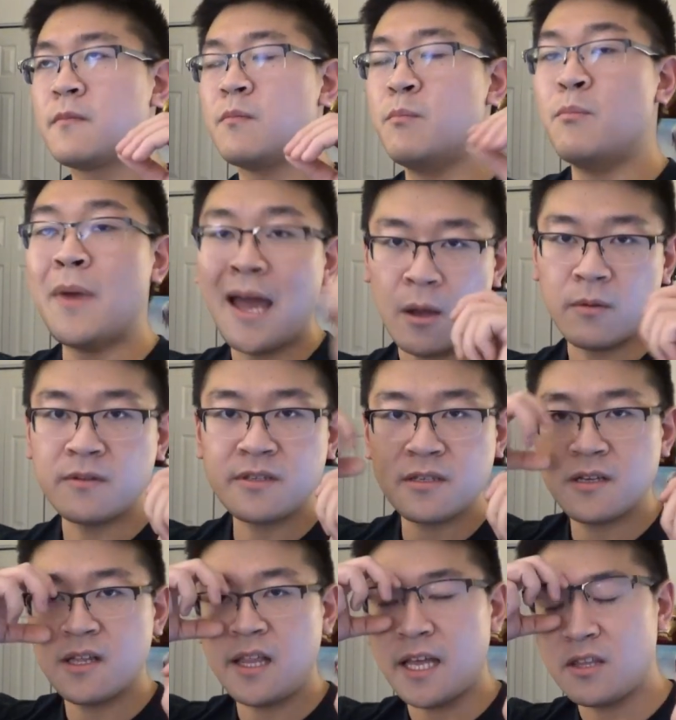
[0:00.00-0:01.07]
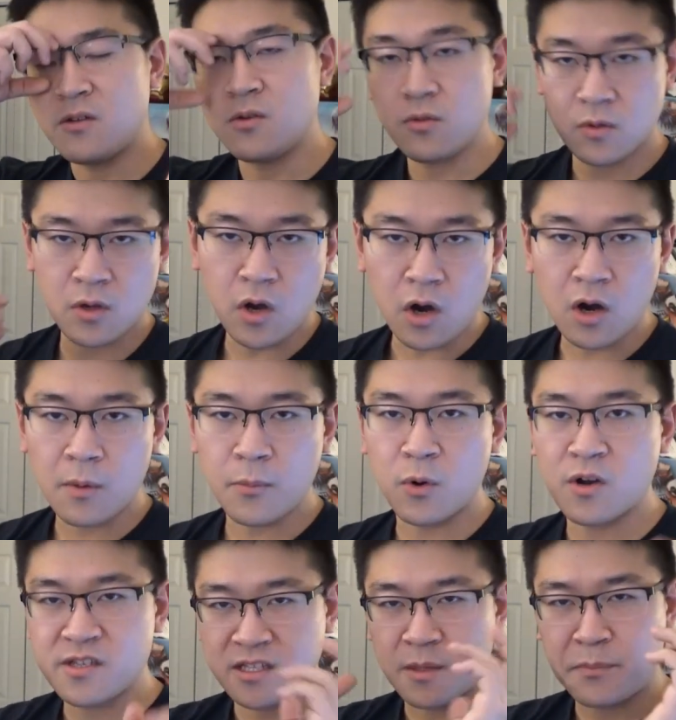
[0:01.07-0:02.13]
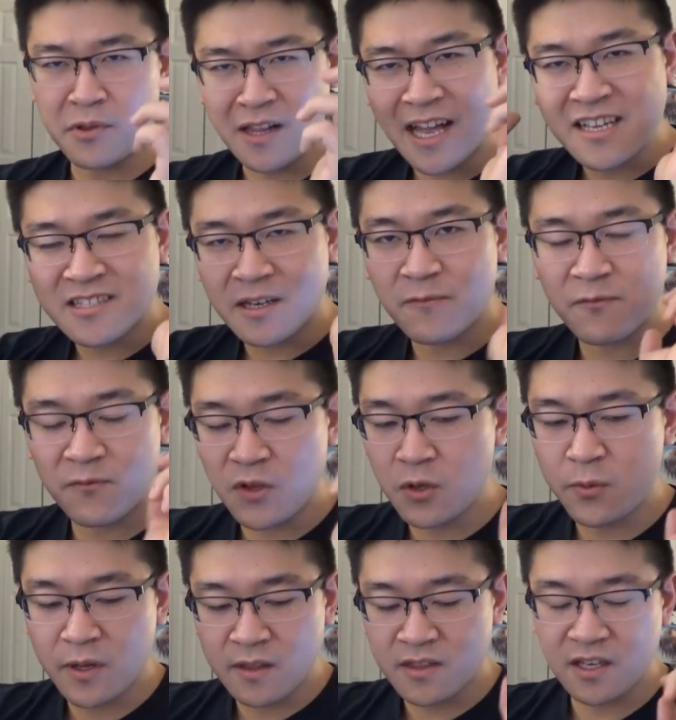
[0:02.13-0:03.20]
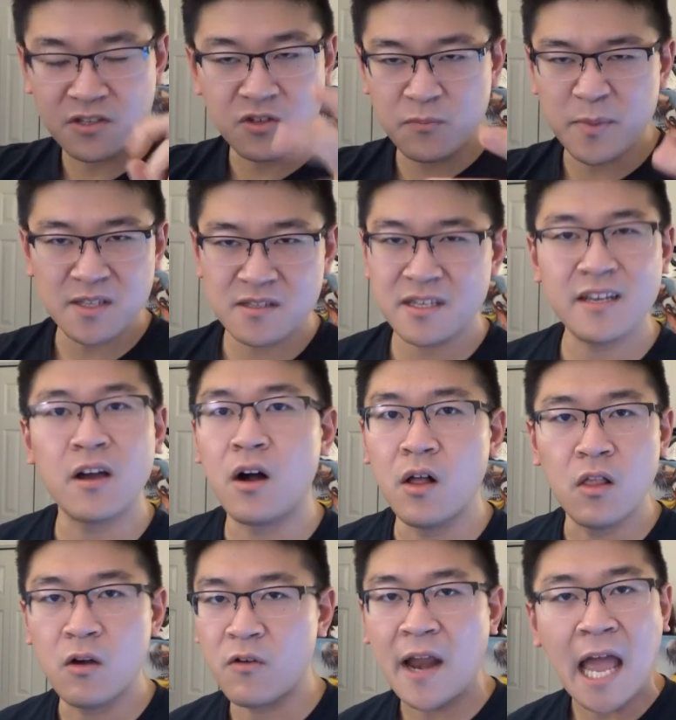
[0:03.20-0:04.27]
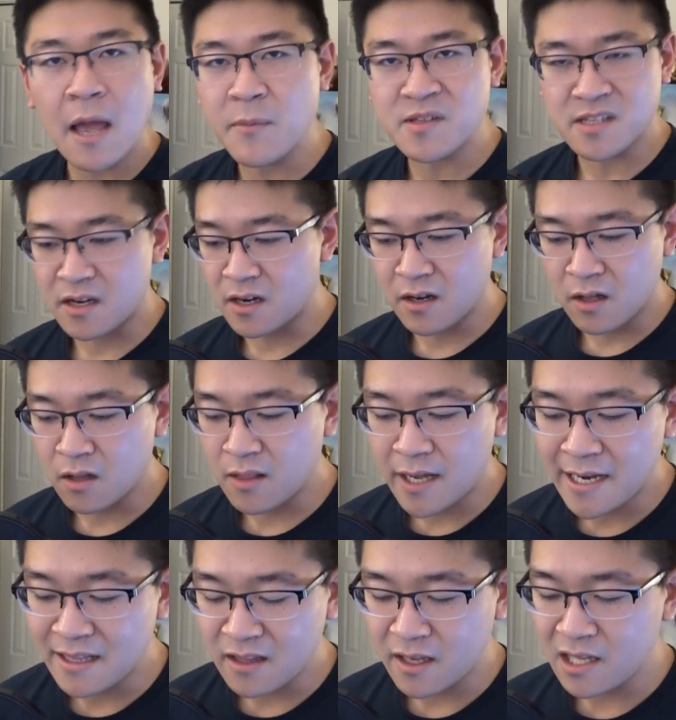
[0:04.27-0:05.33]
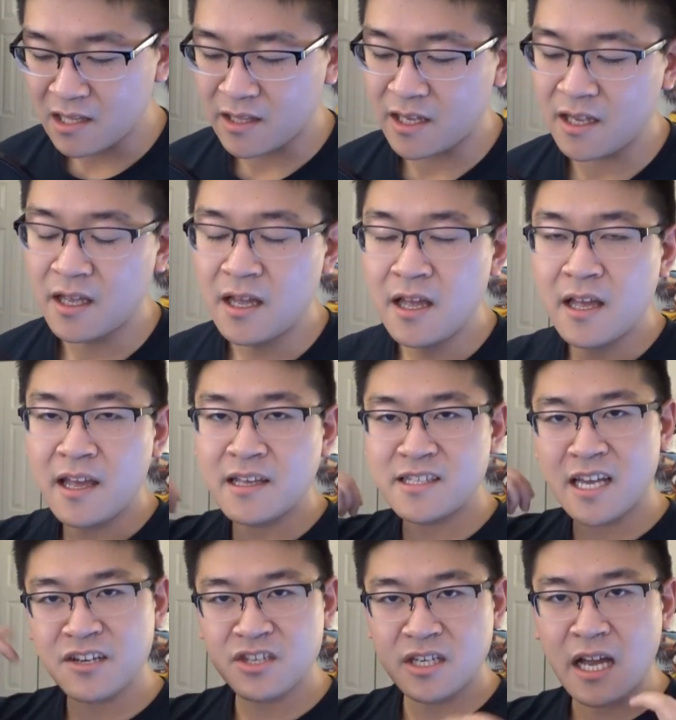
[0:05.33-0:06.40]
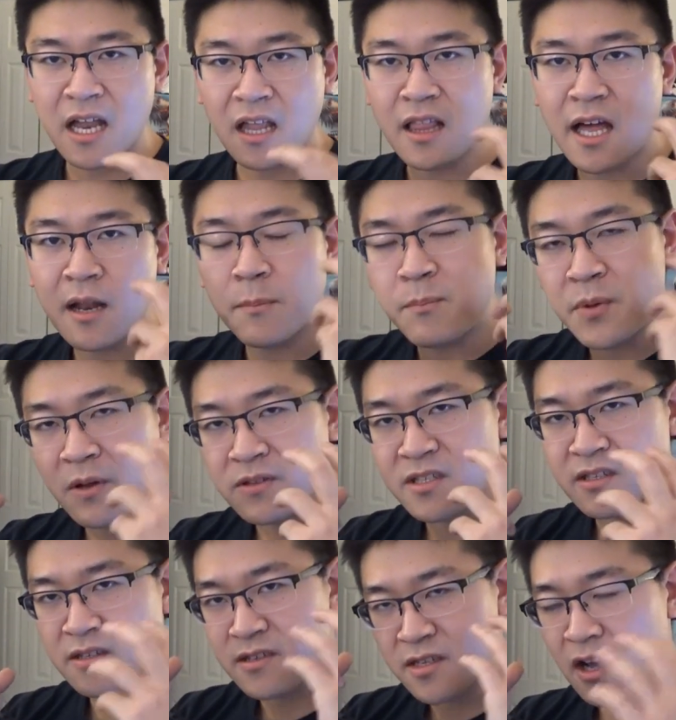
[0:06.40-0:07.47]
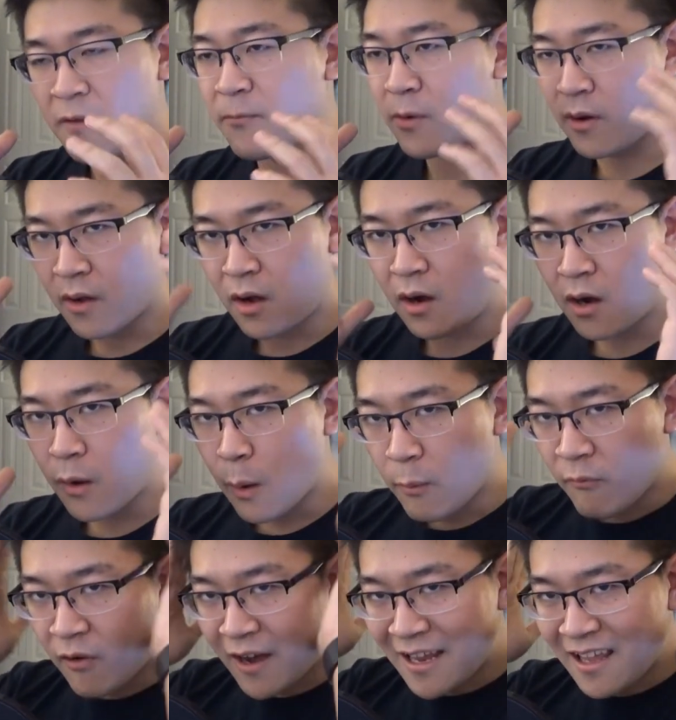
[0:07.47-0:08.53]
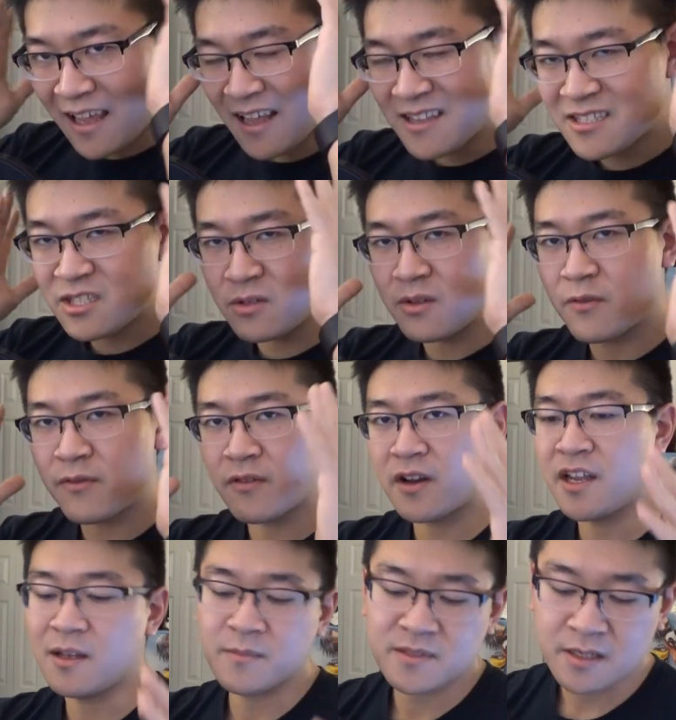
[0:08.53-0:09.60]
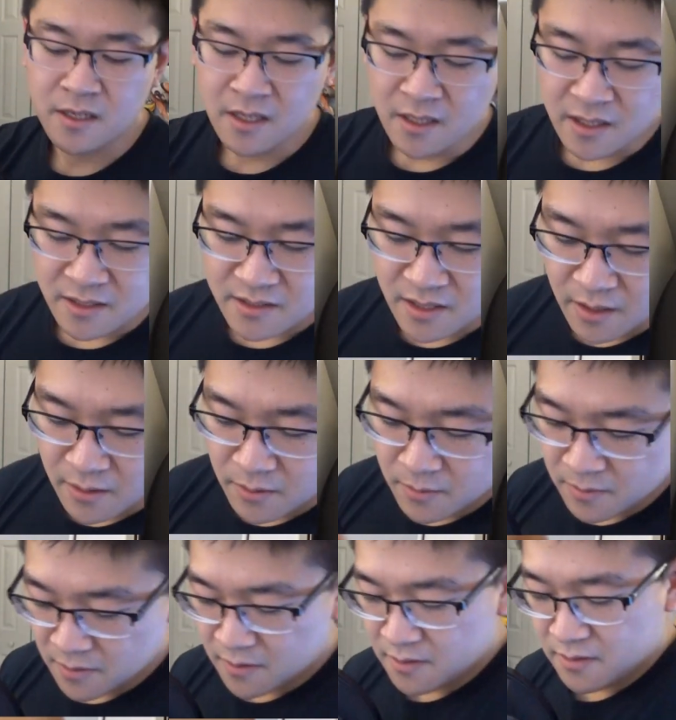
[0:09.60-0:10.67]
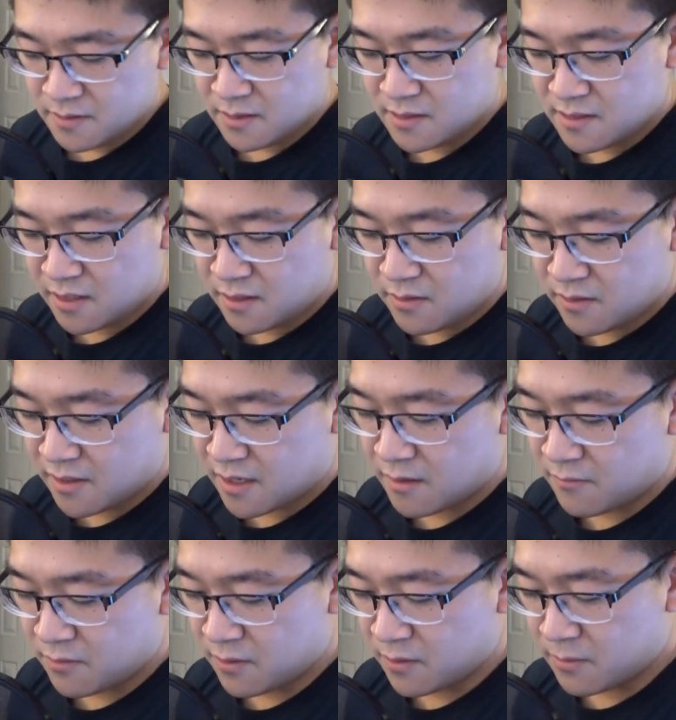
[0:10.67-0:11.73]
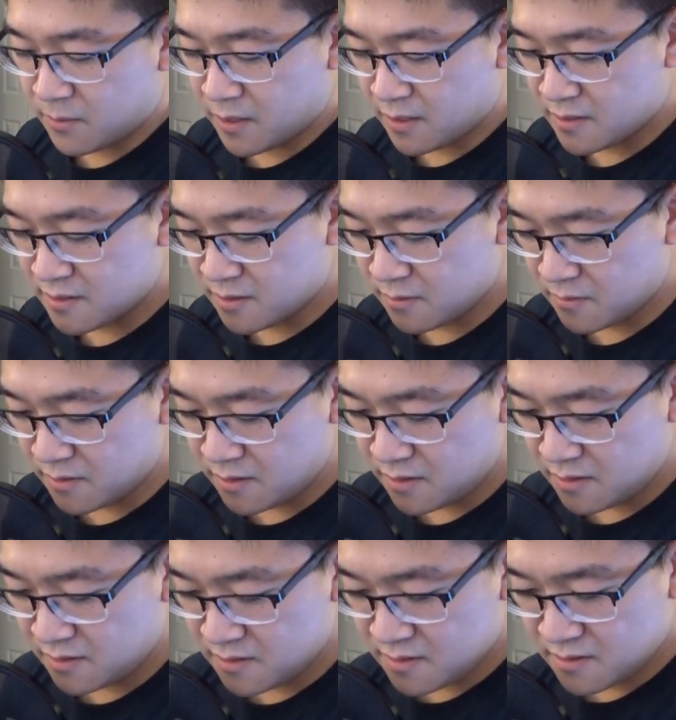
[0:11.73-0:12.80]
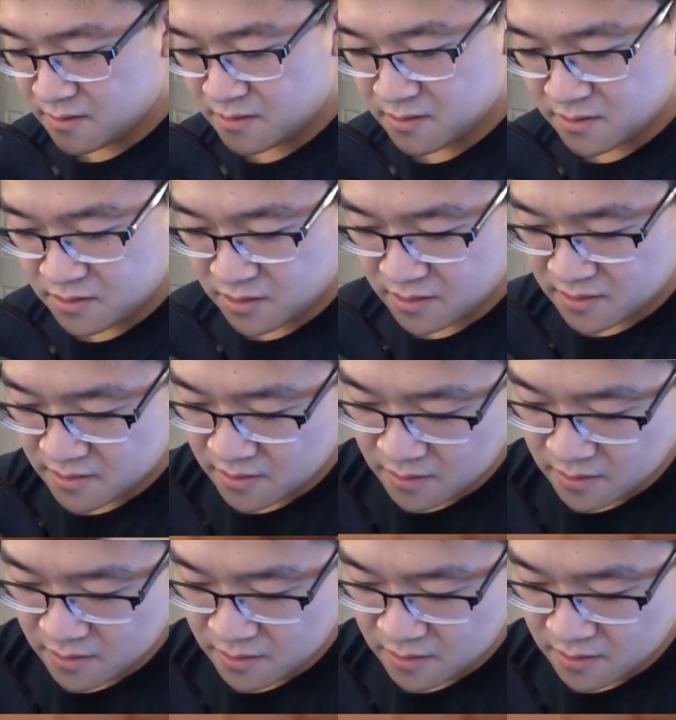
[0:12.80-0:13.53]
mount like the Google Cardboards and the plastic viewing things you've been seeing all over Amazon and online lately. It's actually got a lot of built-in software and hardware right into the frames. So let's take a look at it really quick. So this is just